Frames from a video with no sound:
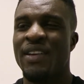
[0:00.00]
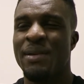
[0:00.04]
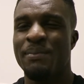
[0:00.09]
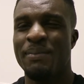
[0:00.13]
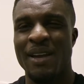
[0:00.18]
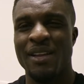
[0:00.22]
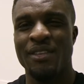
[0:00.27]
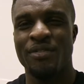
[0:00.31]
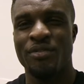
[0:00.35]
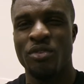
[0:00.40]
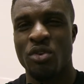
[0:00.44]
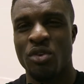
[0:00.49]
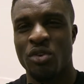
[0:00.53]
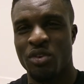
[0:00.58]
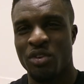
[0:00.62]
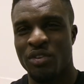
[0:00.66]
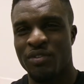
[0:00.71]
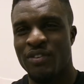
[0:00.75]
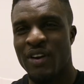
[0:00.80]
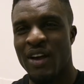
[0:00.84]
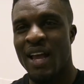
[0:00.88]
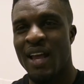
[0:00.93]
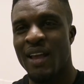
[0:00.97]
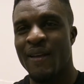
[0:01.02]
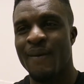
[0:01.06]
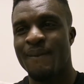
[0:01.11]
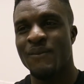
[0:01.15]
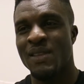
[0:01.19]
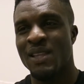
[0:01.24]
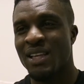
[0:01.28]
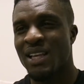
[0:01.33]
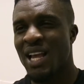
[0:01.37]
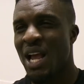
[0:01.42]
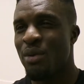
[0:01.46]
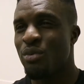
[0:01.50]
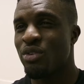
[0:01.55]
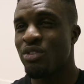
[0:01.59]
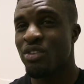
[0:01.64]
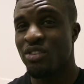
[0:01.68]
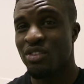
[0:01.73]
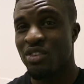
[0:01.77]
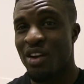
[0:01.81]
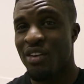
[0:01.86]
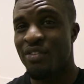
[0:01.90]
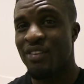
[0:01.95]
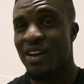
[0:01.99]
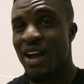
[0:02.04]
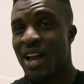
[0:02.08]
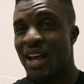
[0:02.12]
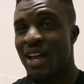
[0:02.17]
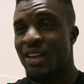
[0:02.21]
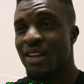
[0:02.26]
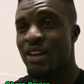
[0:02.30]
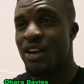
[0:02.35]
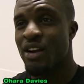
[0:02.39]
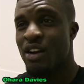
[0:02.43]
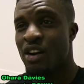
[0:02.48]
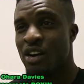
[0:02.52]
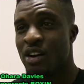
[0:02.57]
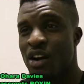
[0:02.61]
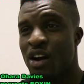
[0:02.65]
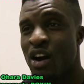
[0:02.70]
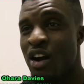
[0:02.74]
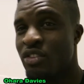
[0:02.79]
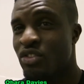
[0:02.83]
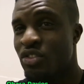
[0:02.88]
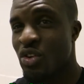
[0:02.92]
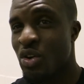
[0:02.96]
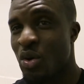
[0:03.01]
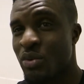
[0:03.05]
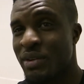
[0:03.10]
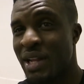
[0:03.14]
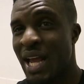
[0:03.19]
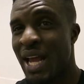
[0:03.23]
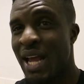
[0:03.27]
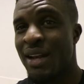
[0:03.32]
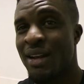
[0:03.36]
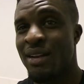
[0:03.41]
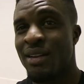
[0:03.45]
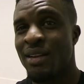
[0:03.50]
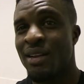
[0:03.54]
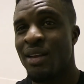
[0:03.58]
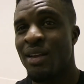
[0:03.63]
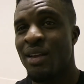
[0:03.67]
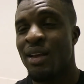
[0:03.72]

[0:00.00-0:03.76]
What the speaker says: I think Ben fought a good fight. The guy was a tough guy, hard to go down,